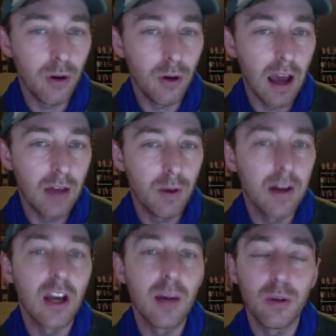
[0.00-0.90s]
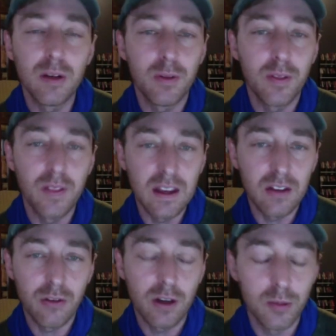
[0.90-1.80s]
I'd read a couple of different things, so I
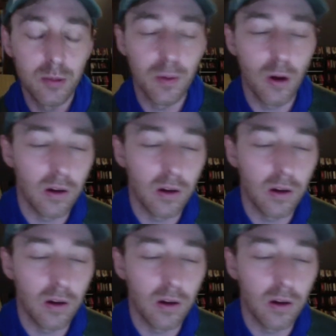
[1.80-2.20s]
could be wrong.